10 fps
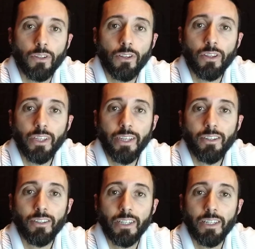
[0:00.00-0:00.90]

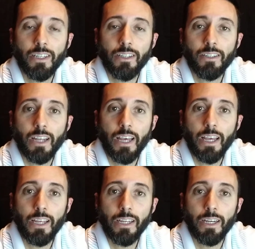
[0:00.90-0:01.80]
This is
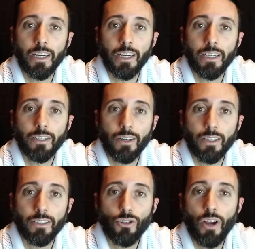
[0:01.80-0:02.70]
a
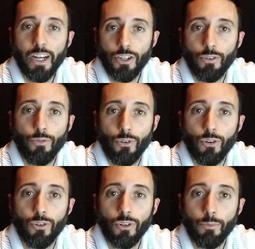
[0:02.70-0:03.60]
detraction
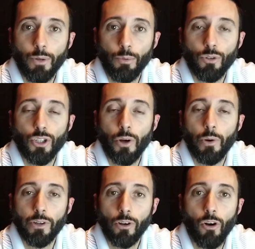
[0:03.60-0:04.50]
for people
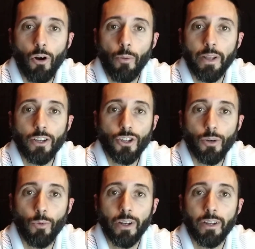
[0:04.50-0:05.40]
showing your home, and you
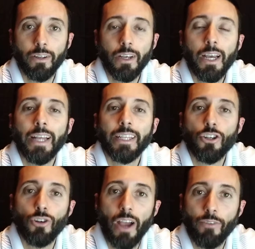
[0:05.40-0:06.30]
shouldn't want to
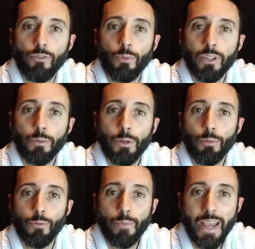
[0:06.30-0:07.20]
detract from what the
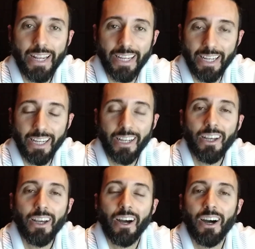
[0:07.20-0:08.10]
people are making,
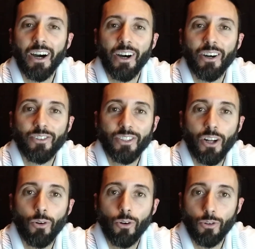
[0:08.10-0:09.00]

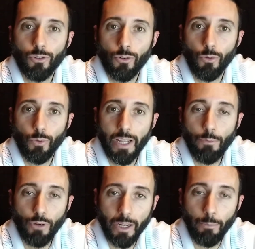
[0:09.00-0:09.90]
or when they
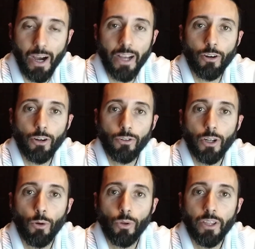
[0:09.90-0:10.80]
bring a buyer,
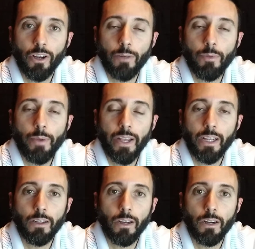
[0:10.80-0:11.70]
what they're going to be
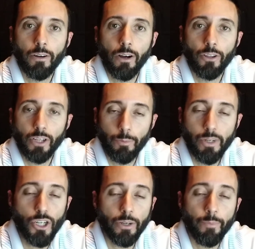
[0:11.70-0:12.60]
making on the
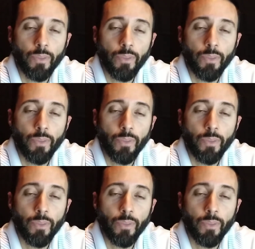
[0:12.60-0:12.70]
commission.